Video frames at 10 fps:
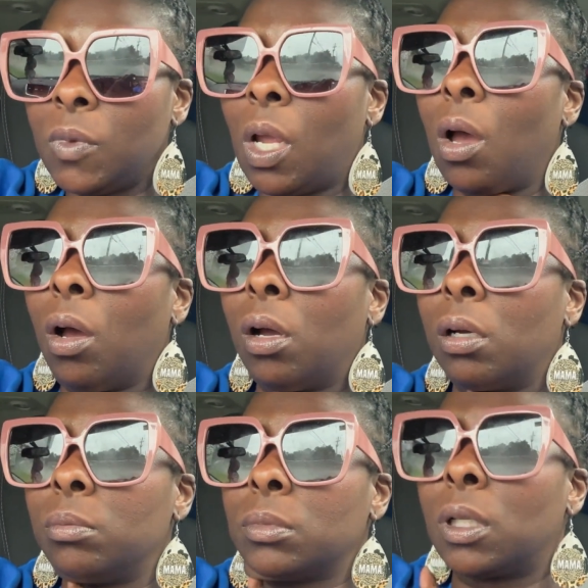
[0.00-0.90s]

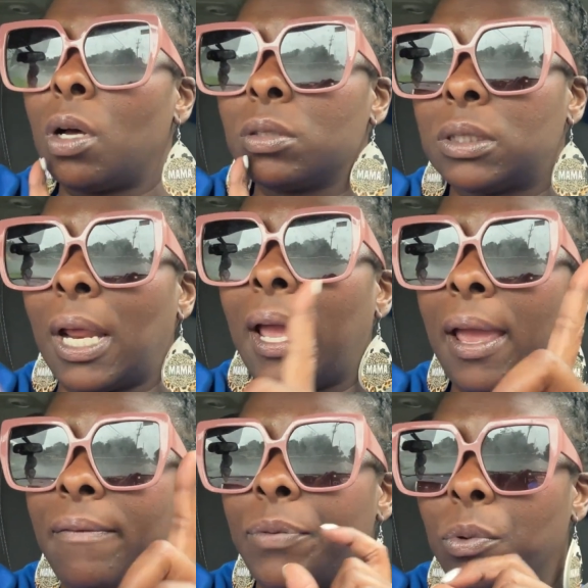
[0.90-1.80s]
Um, closed today
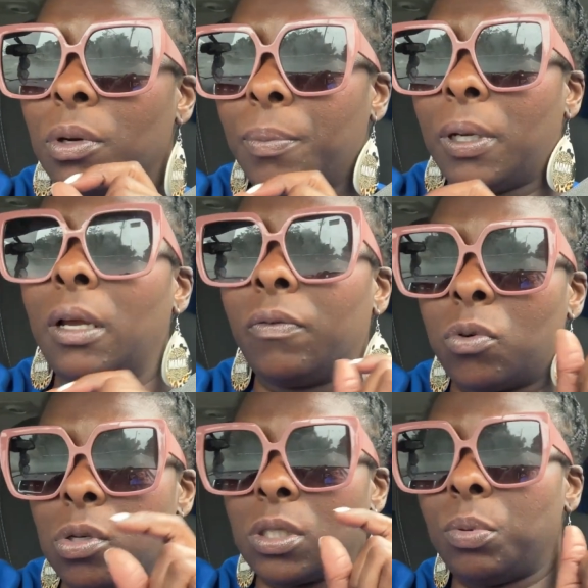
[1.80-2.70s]
at four, but of
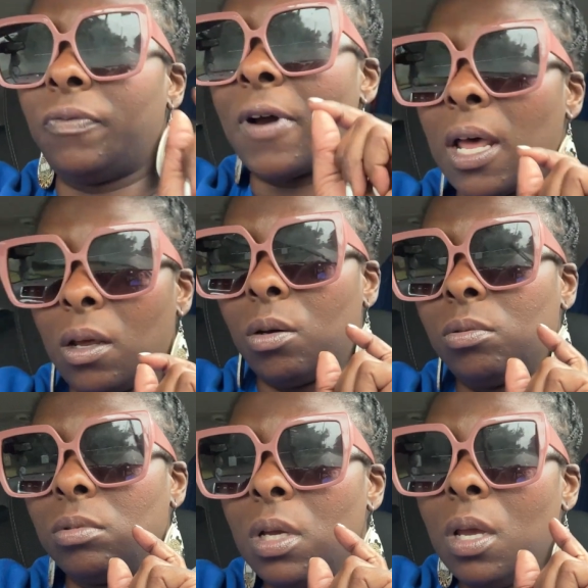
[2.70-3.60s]
course we
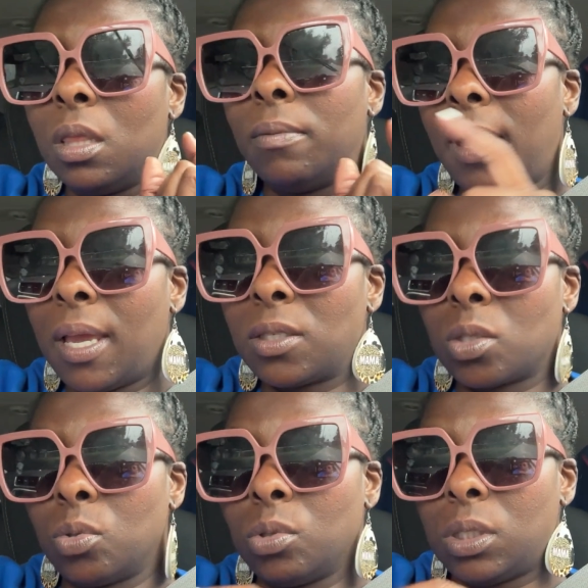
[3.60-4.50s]
follow the main
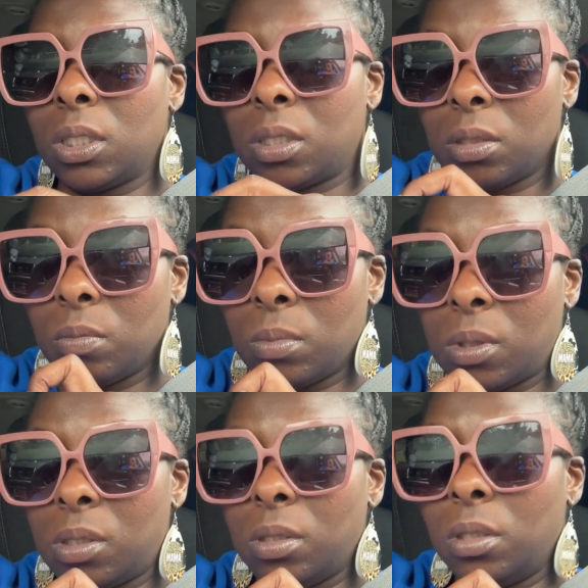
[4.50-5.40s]
school system's
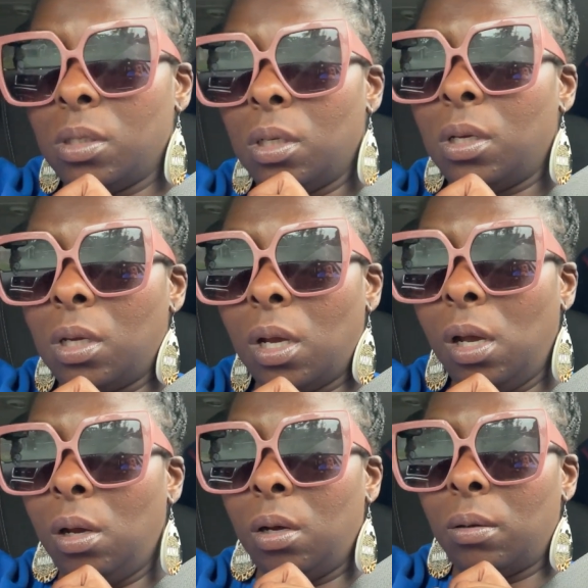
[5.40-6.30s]

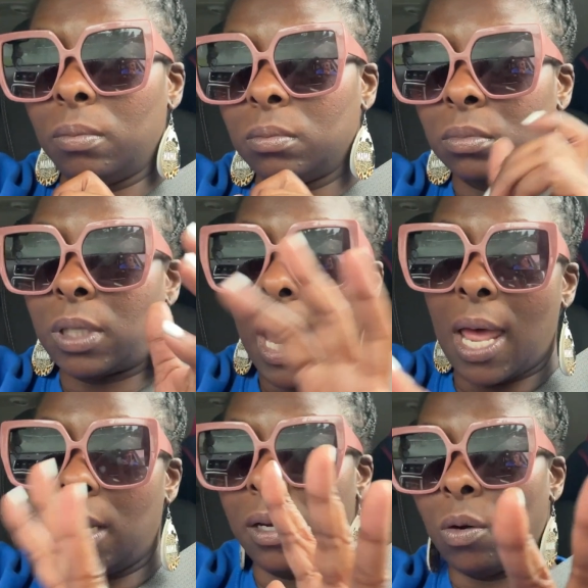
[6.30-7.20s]
um,
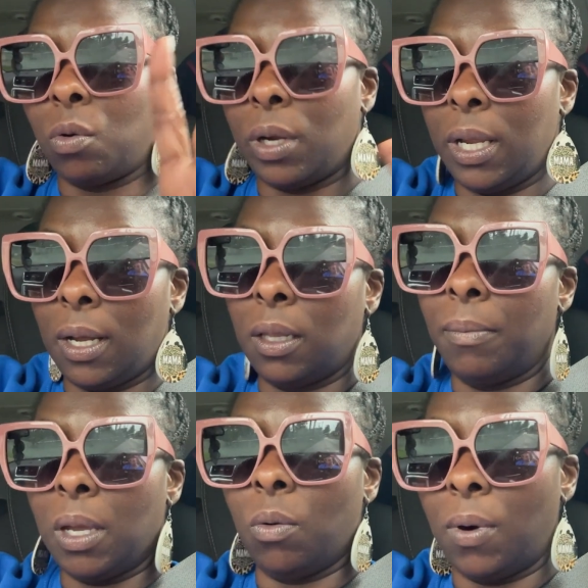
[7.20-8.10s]
calendar or
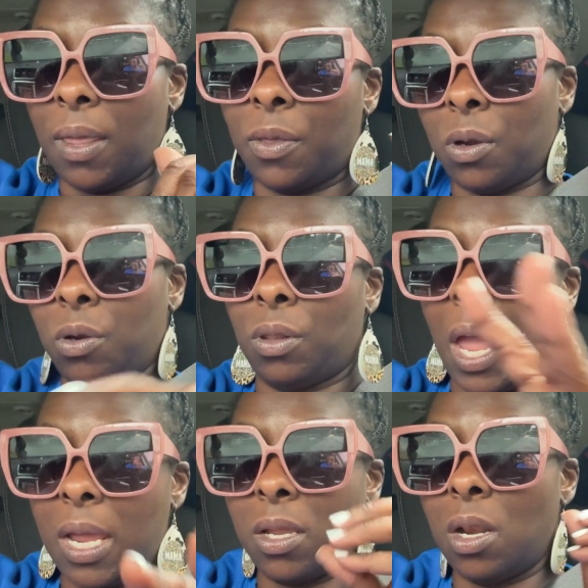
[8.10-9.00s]
inclement weather,
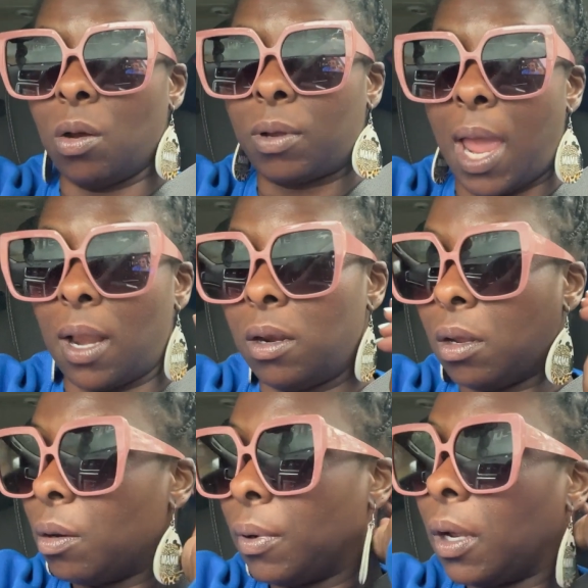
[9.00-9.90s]
like, you know, calendar
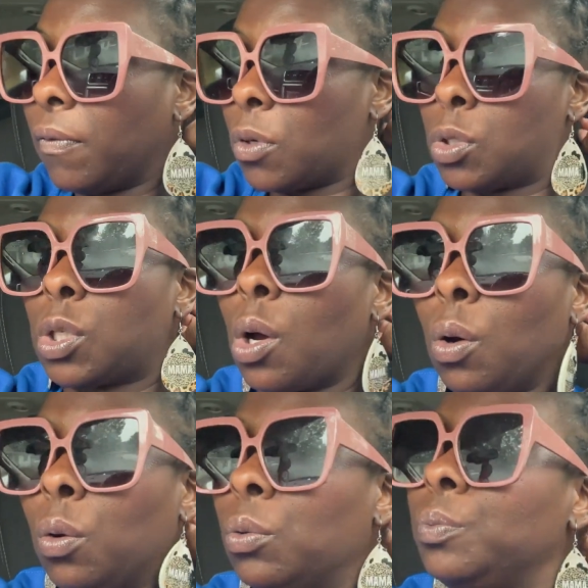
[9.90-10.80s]
or whatever.
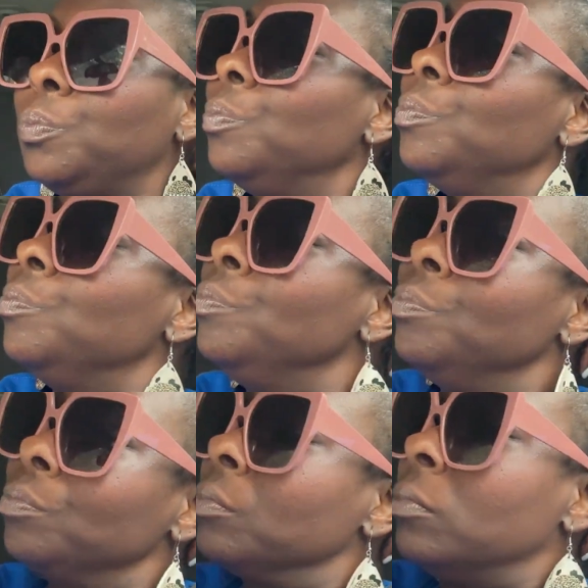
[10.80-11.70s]
So
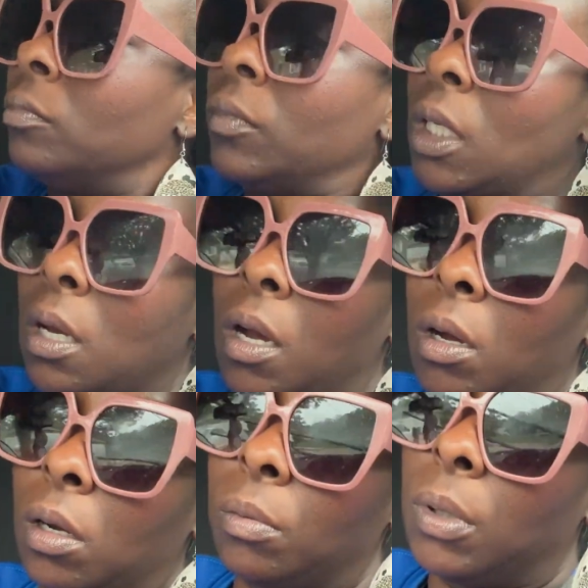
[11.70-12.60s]

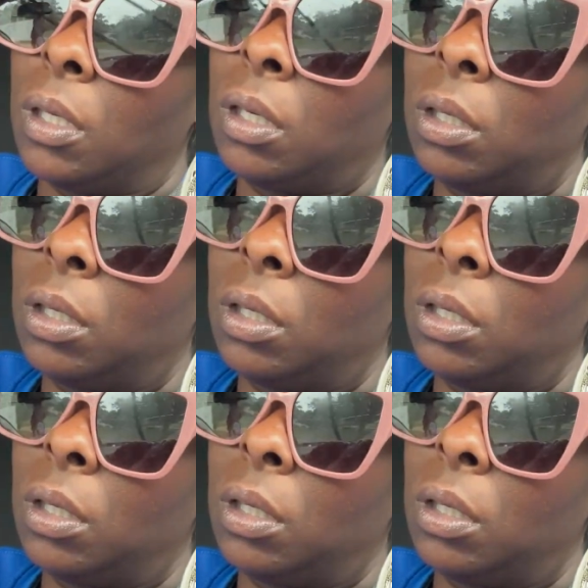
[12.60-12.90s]
um,